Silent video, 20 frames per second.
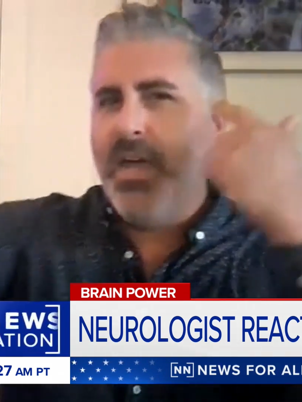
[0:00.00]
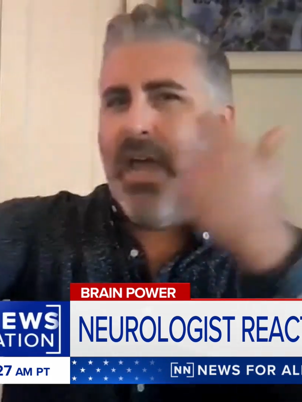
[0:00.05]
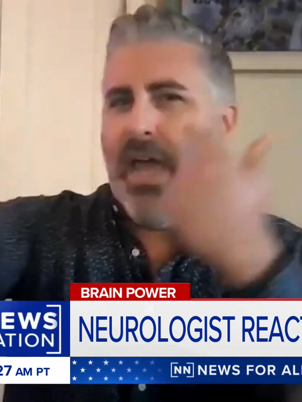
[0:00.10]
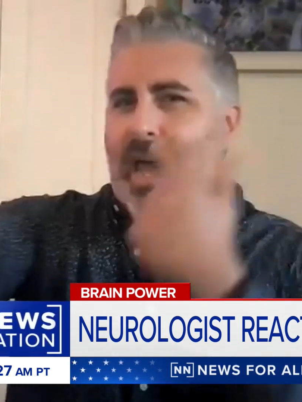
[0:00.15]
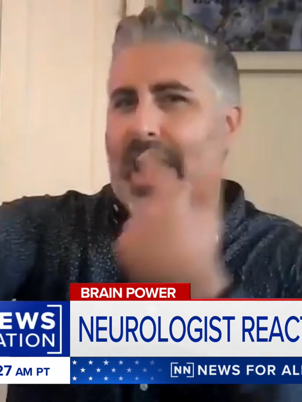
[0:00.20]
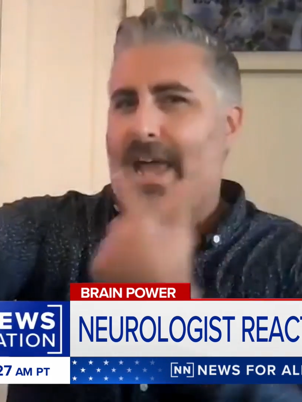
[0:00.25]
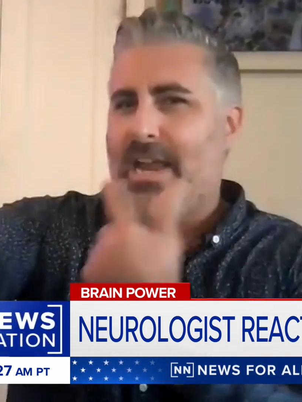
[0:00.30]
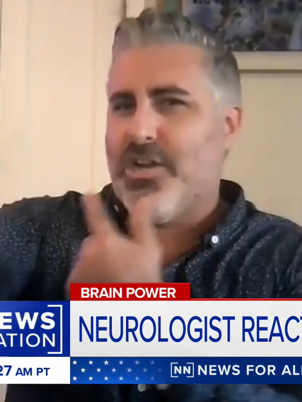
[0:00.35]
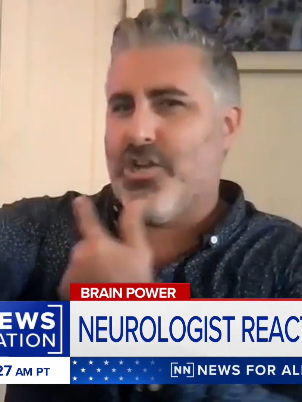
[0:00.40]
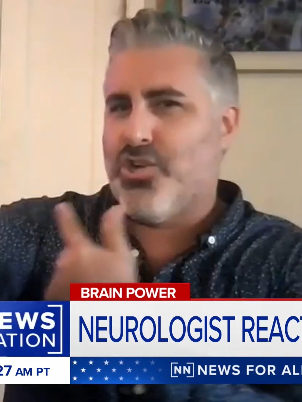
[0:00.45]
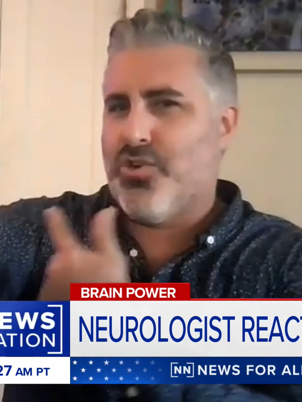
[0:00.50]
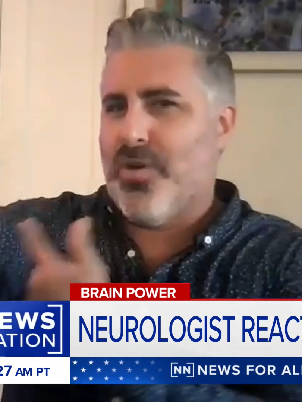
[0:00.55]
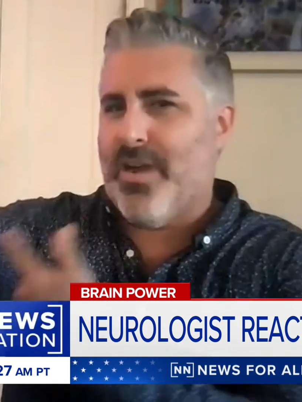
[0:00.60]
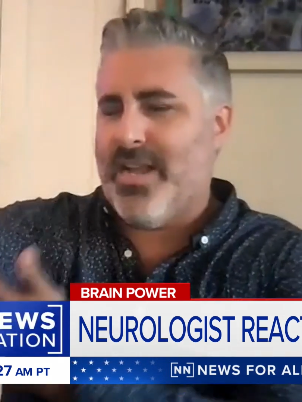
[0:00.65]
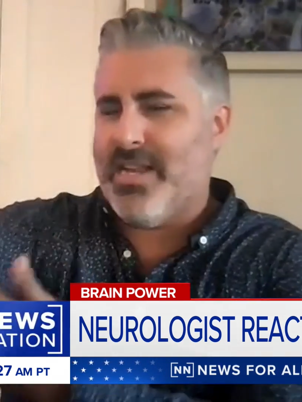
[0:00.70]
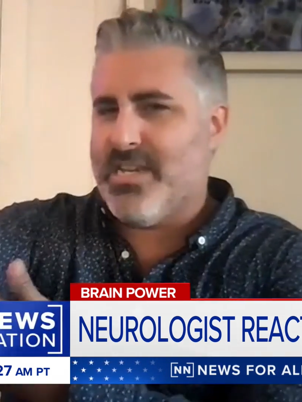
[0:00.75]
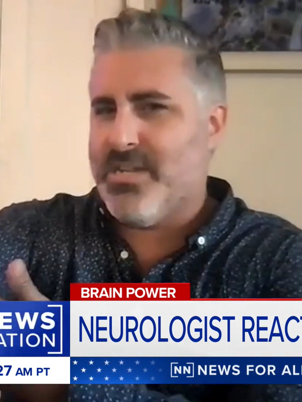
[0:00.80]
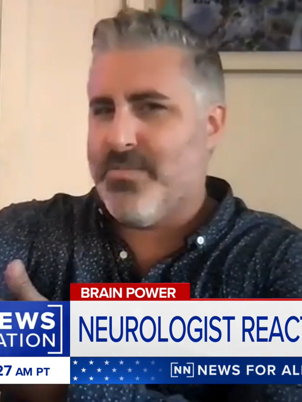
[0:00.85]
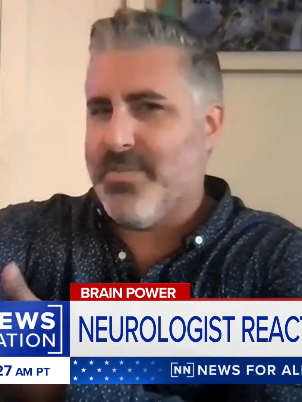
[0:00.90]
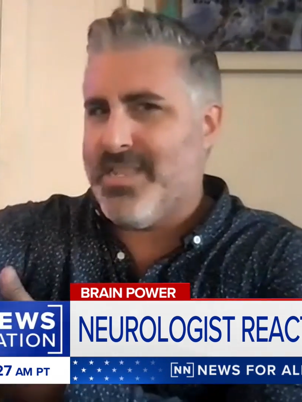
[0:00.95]
and
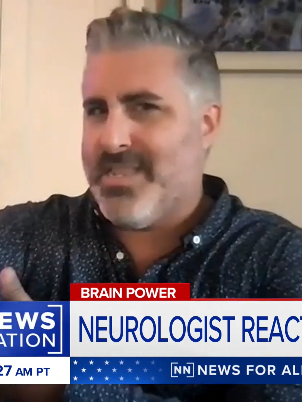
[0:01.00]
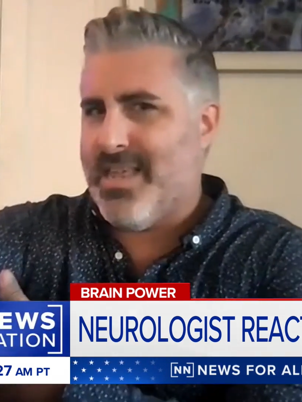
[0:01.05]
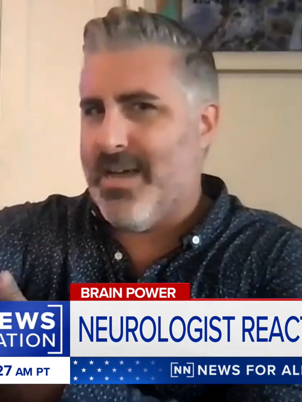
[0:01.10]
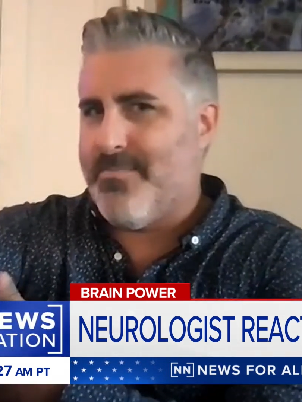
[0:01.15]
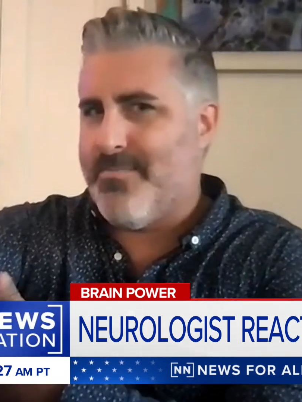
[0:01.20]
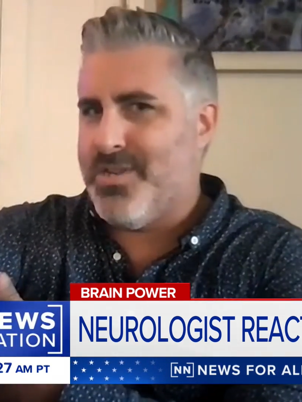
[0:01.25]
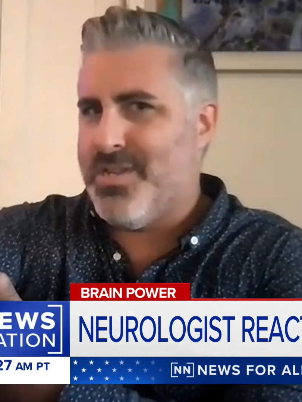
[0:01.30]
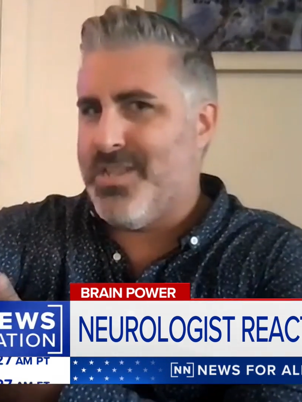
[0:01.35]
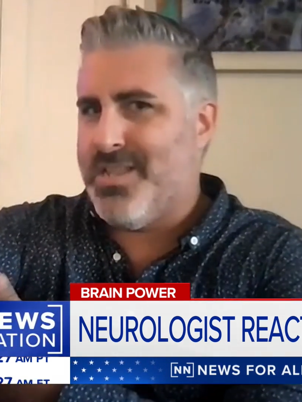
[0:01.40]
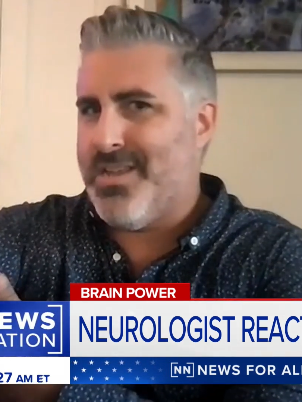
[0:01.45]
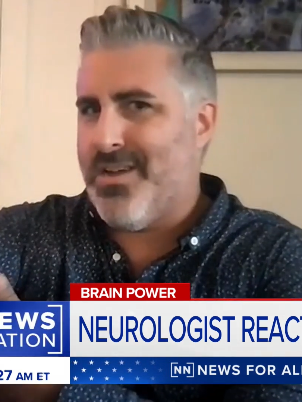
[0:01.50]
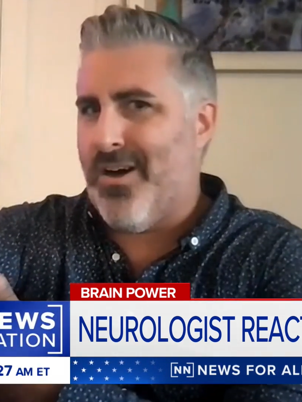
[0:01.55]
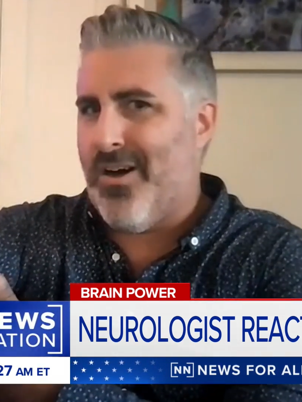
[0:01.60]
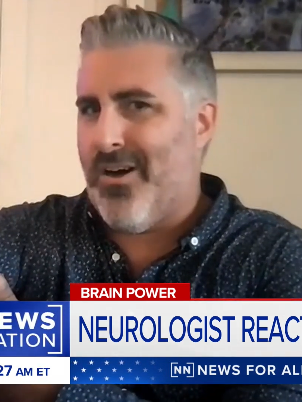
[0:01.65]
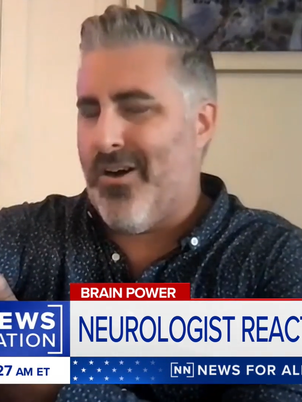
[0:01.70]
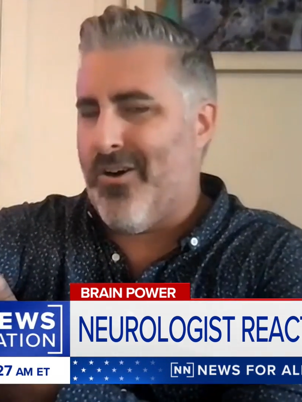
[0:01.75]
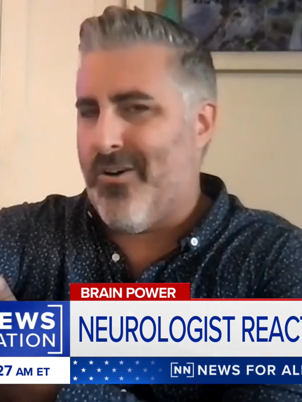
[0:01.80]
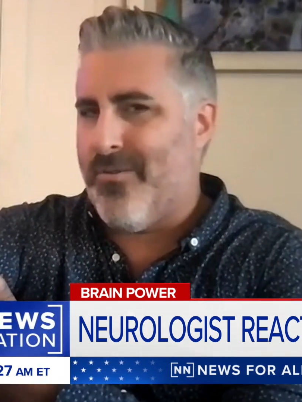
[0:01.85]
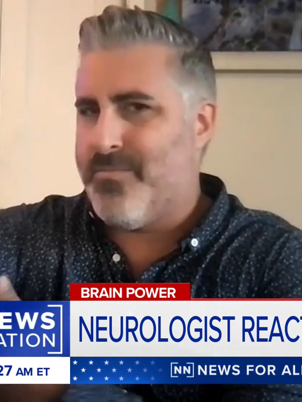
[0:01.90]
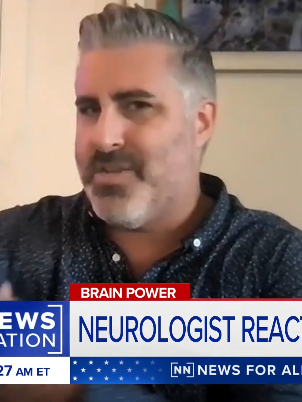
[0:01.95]
transmit them to the arm.